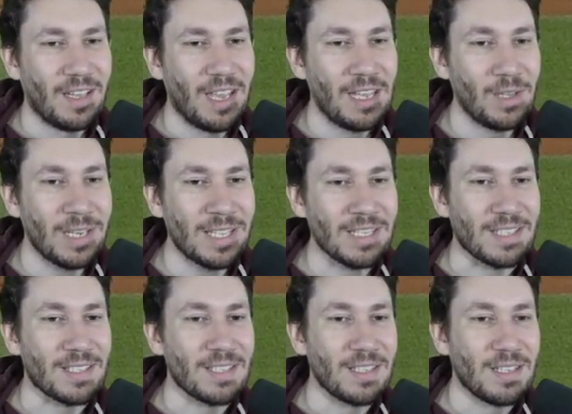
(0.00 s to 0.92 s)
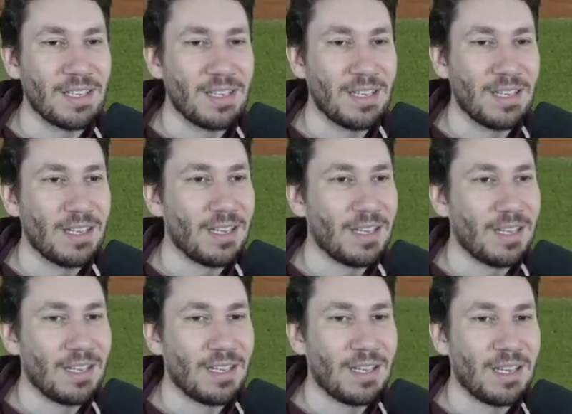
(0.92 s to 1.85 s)
And look at this.
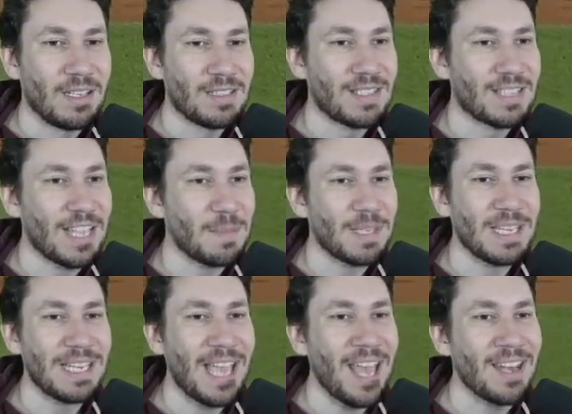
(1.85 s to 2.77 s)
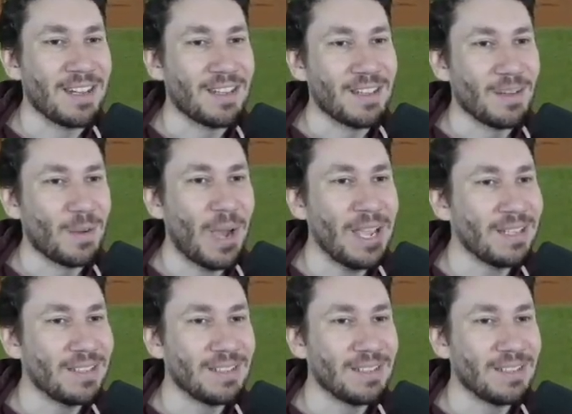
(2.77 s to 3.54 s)
It's the same thing again. Right?